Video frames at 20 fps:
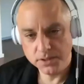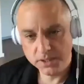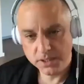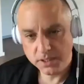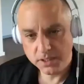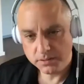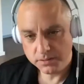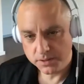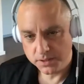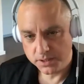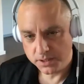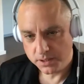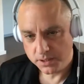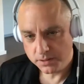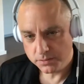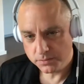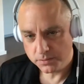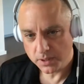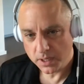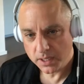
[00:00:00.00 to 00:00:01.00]
do
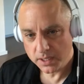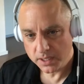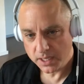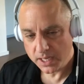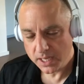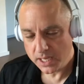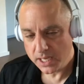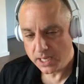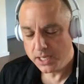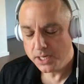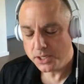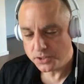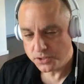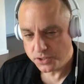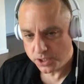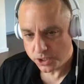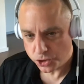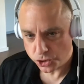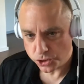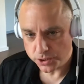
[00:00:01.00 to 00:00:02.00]
you in
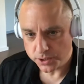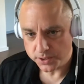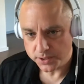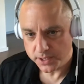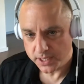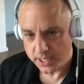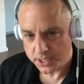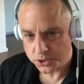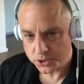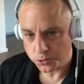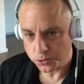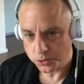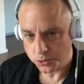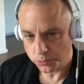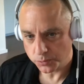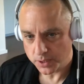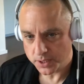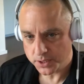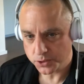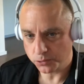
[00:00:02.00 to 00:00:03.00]
addition to the
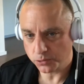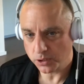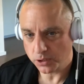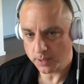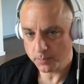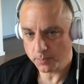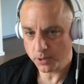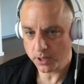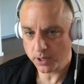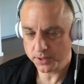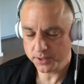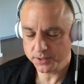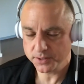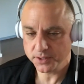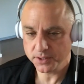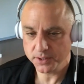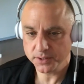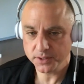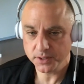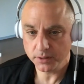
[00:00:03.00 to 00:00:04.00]
extraterrestrial
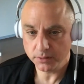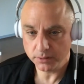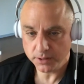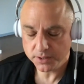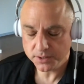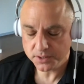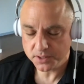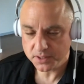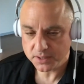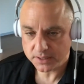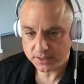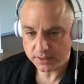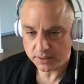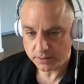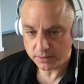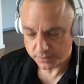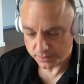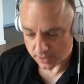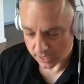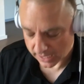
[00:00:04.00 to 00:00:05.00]
hypothesis, there is
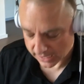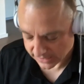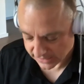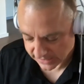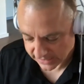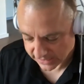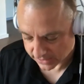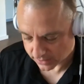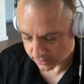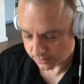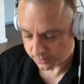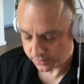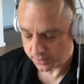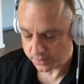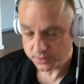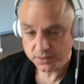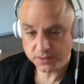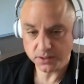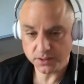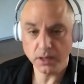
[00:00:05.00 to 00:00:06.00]
this idea
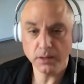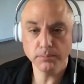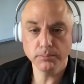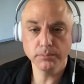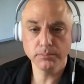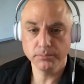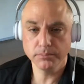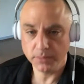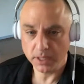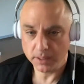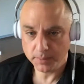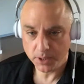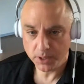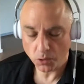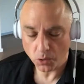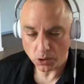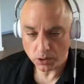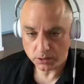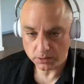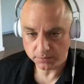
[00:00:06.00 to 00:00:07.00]
that some, maybe
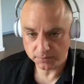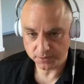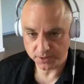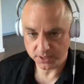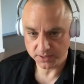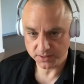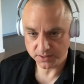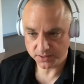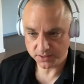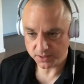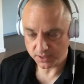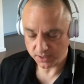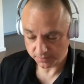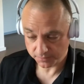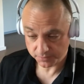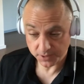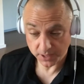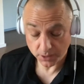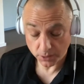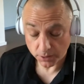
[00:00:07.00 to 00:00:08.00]
all of these,
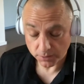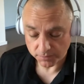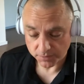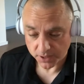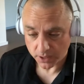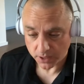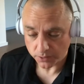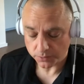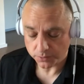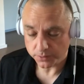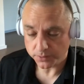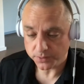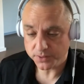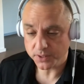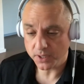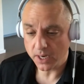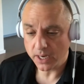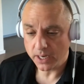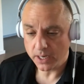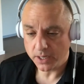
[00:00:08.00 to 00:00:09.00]
if they are vehicles,